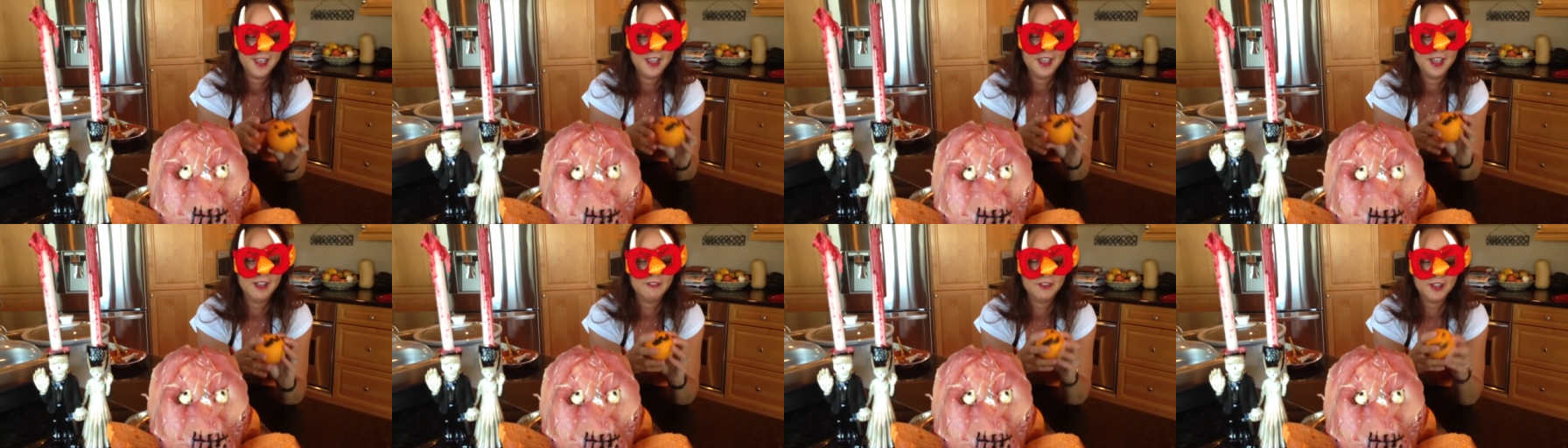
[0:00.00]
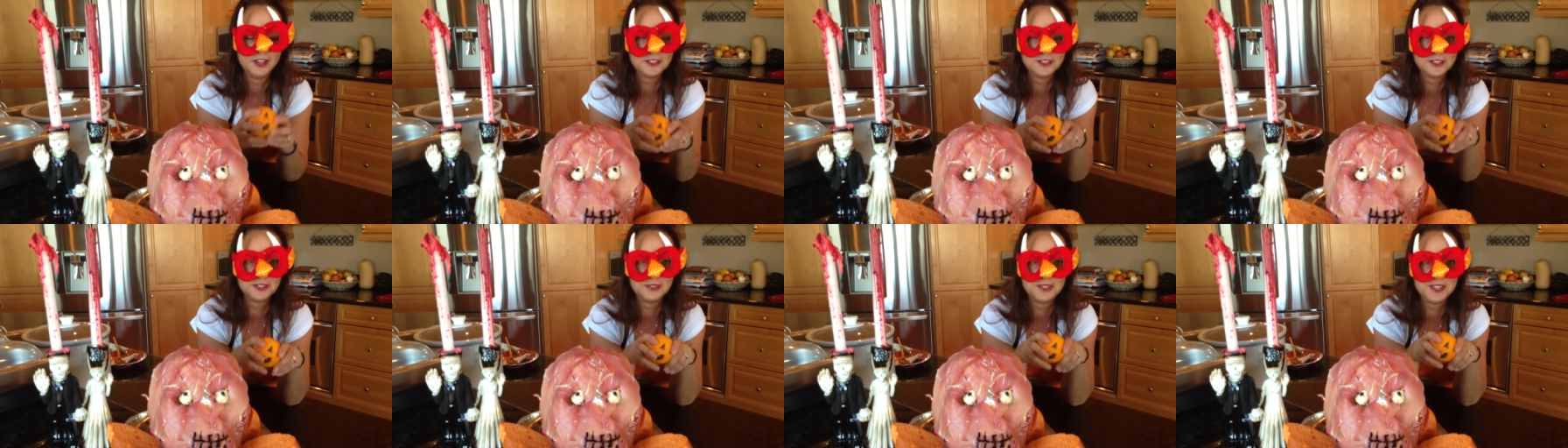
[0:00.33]
I've
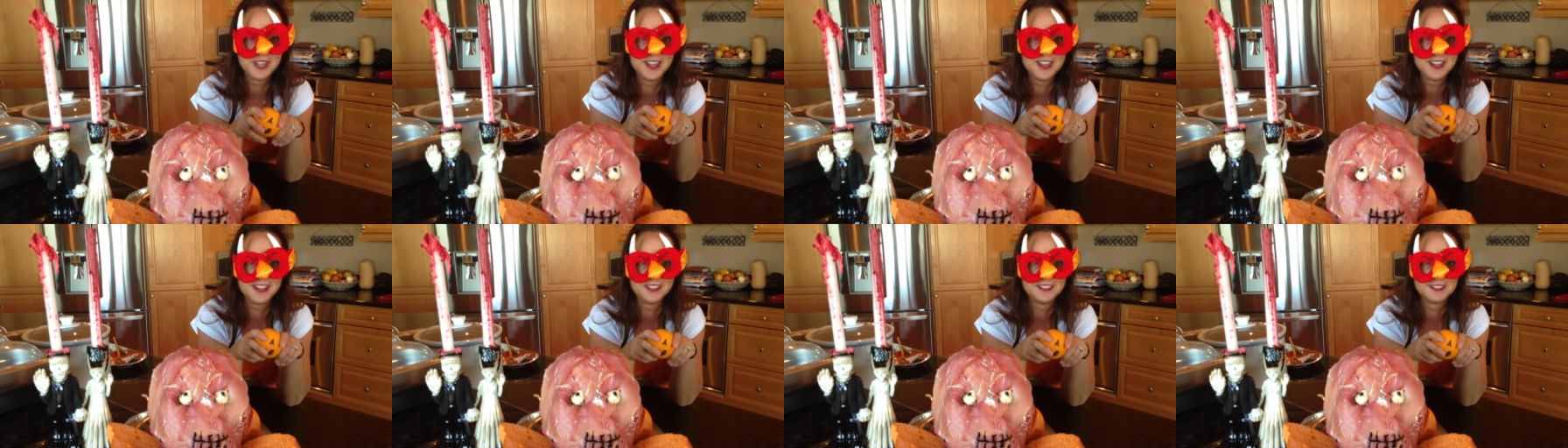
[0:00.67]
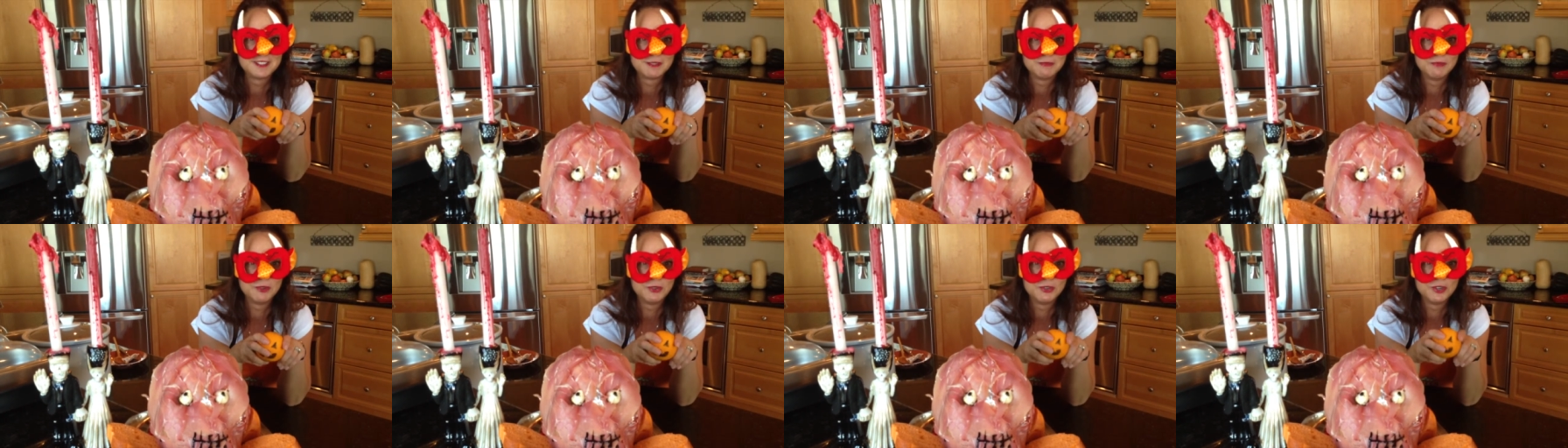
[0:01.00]
also taken
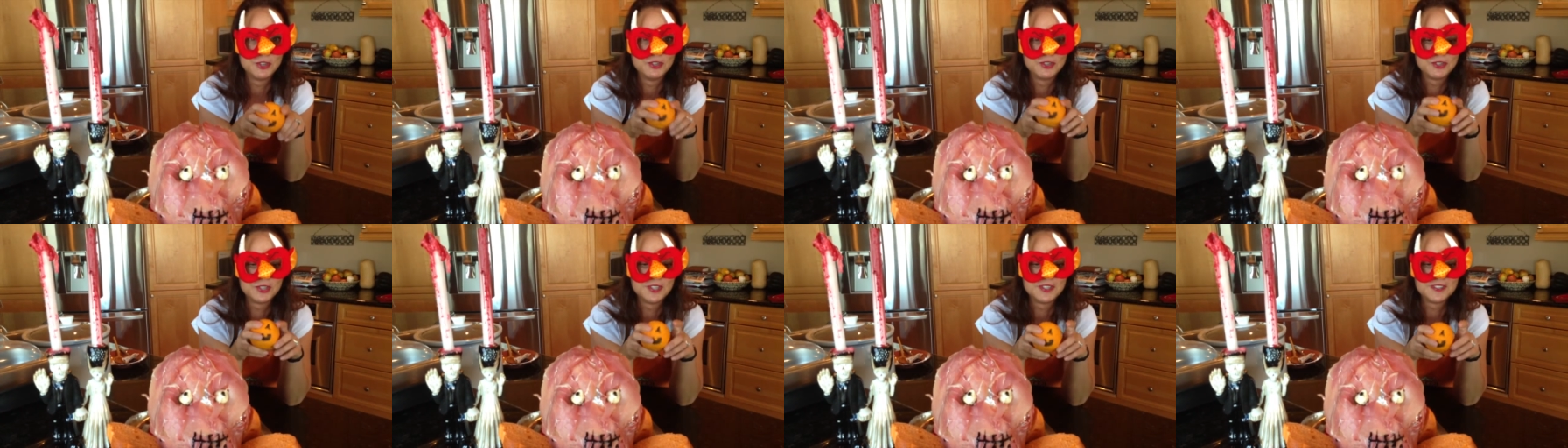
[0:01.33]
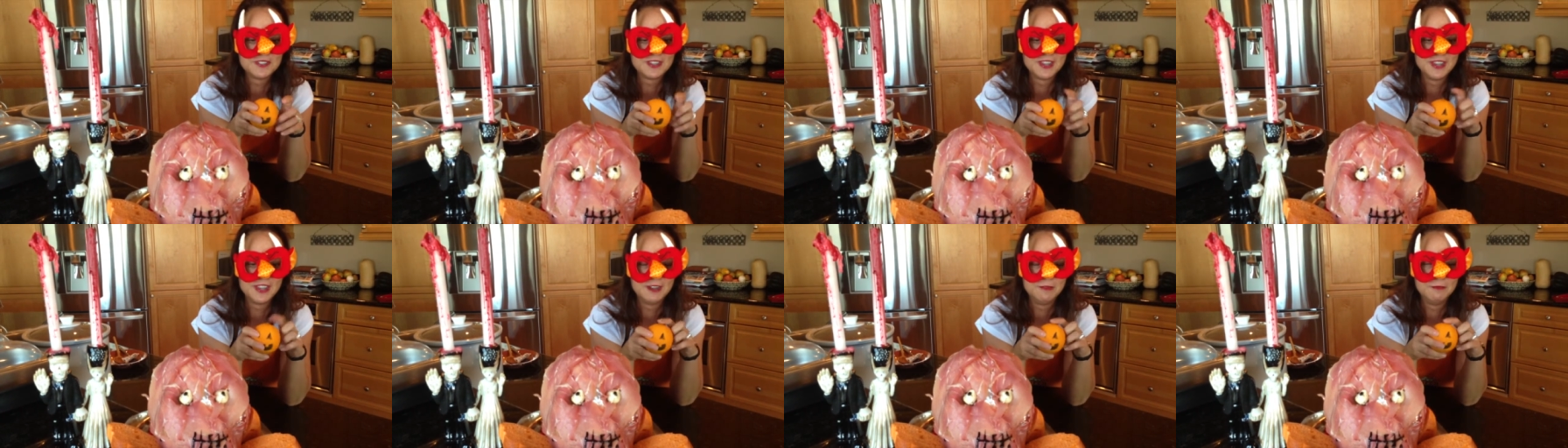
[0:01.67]
some
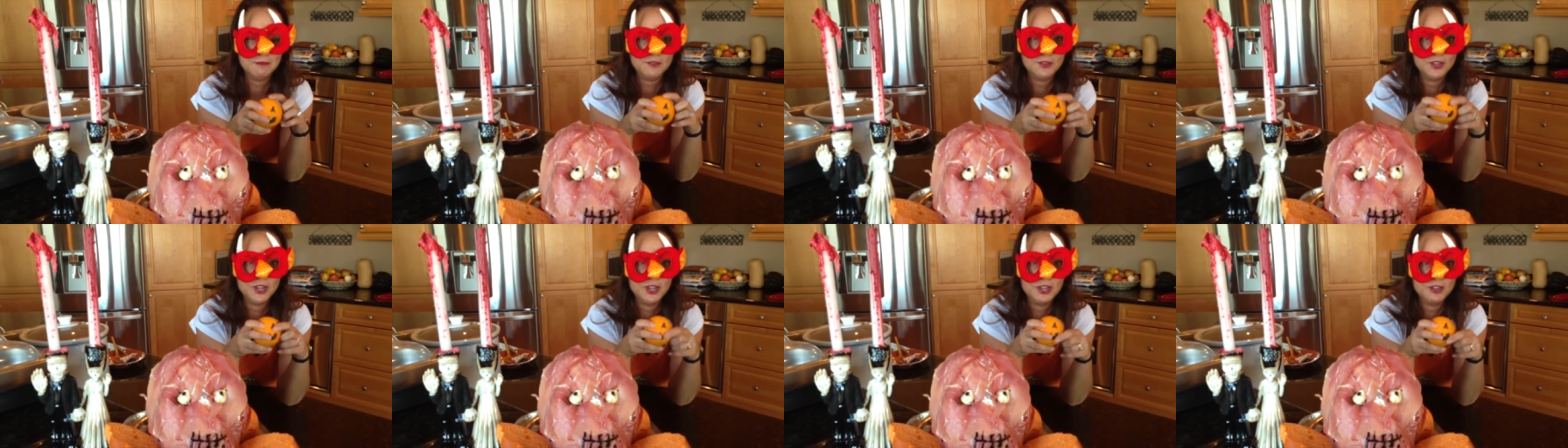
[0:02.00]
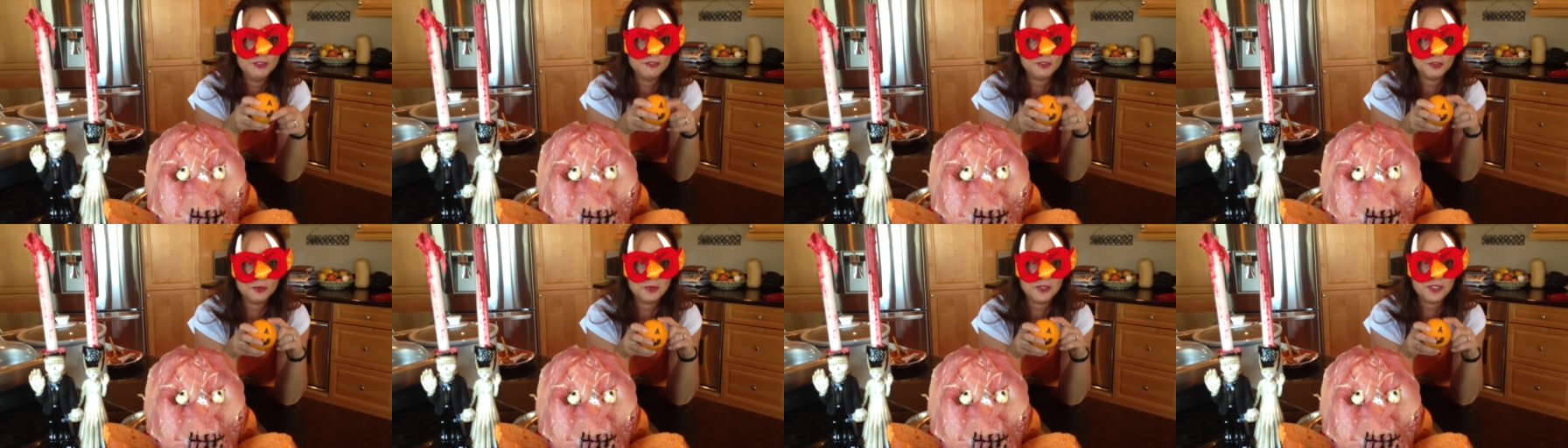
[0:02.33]
oranges and
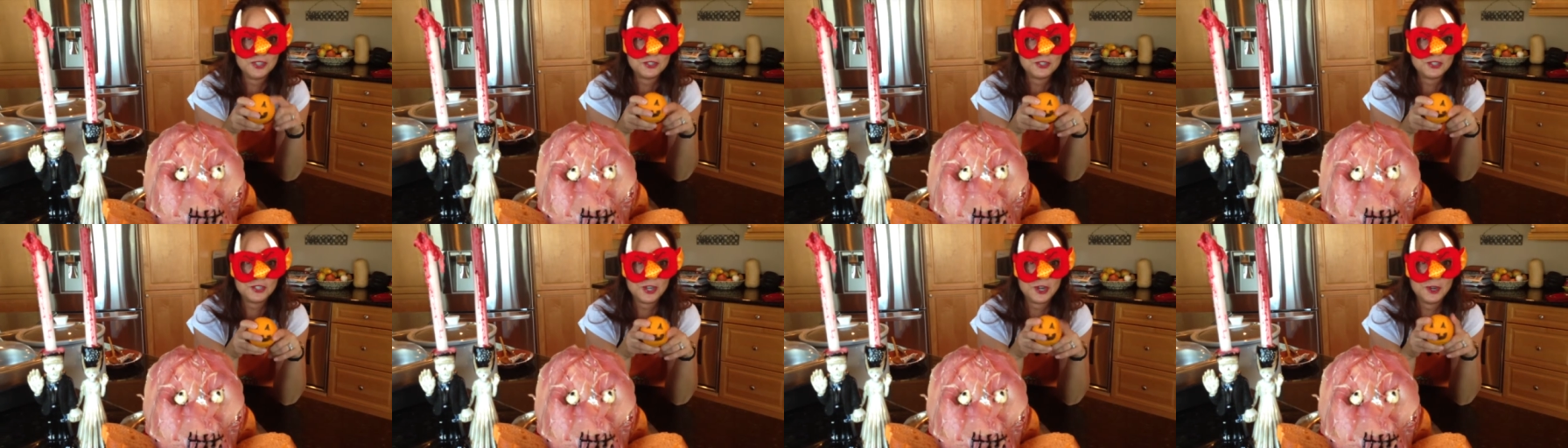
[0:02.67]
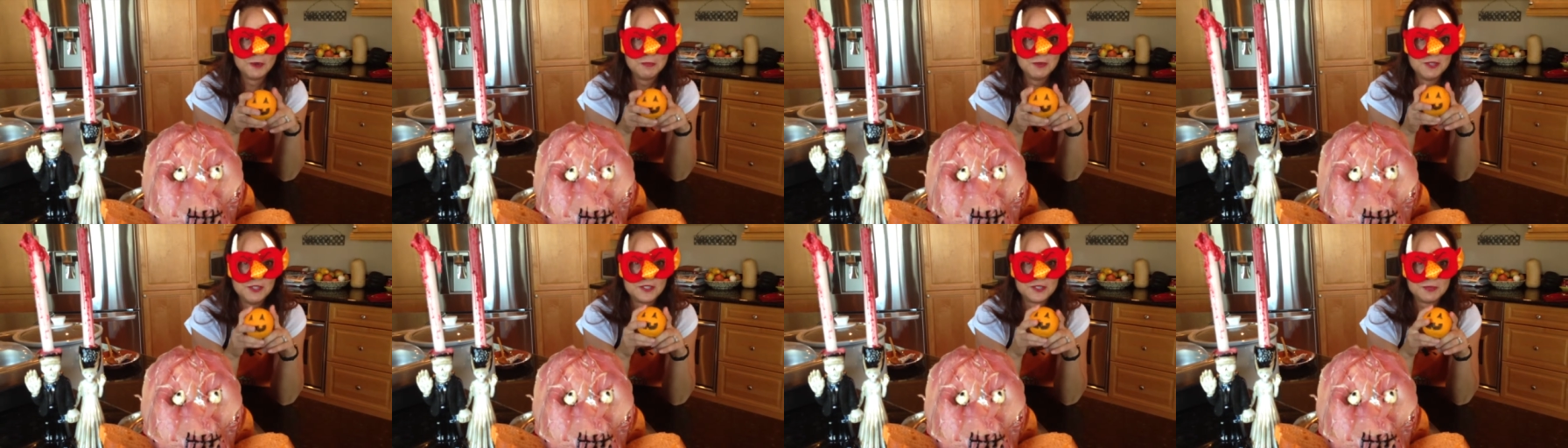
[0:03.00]
drew with a
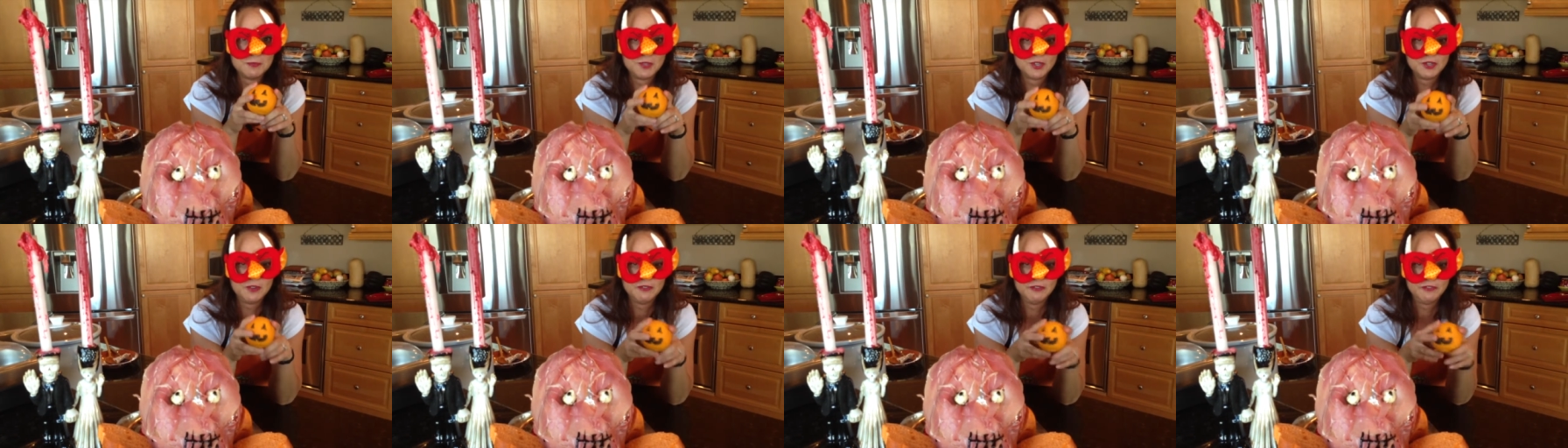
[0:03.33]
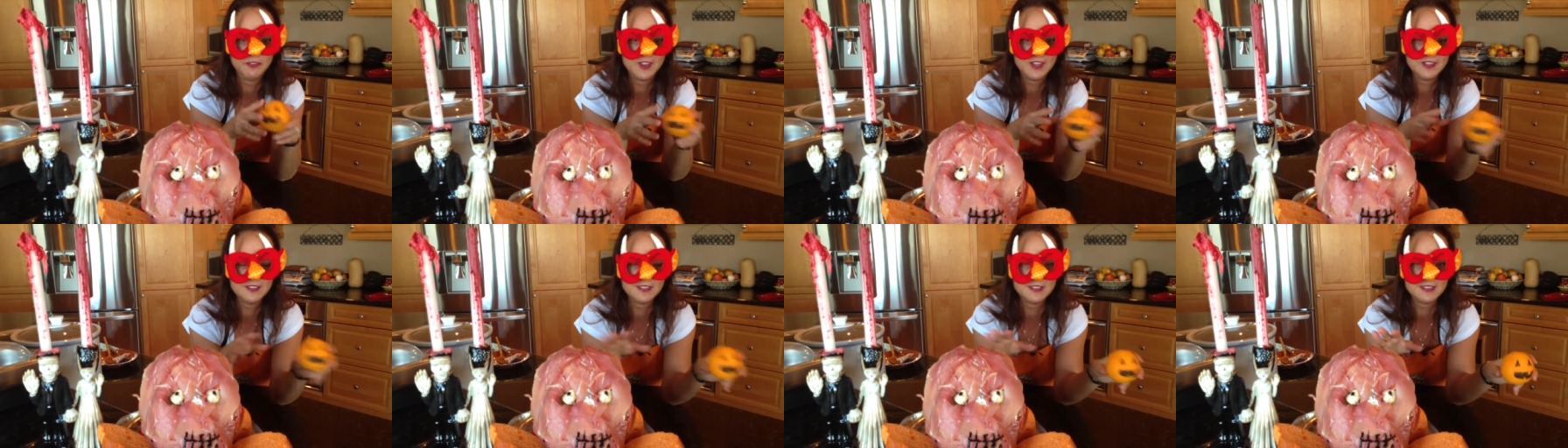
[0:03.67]
Sharpie some little
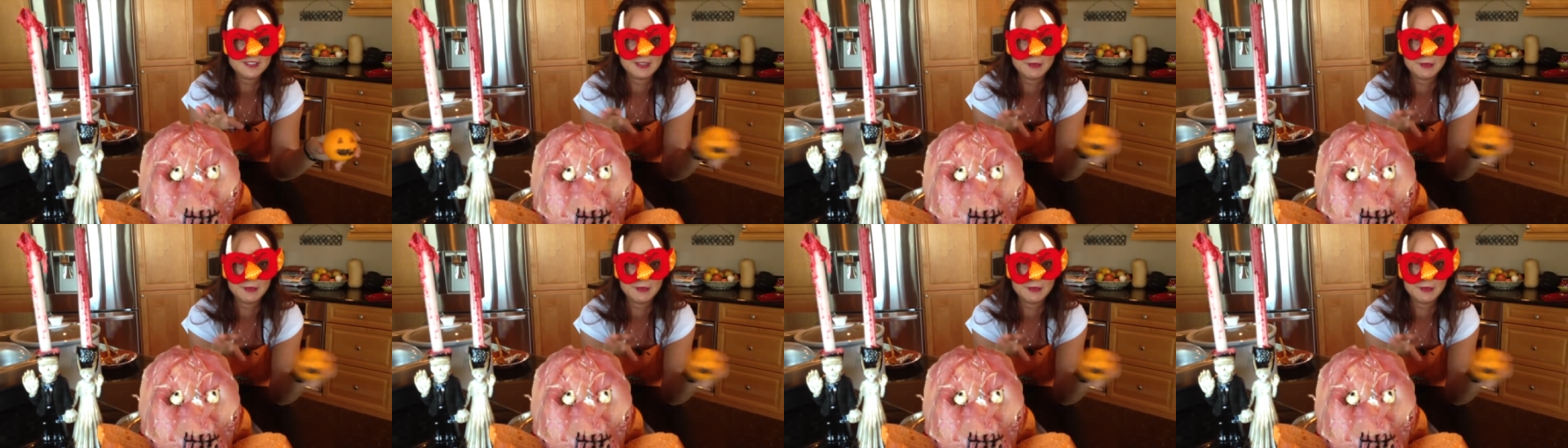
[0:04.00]
faces.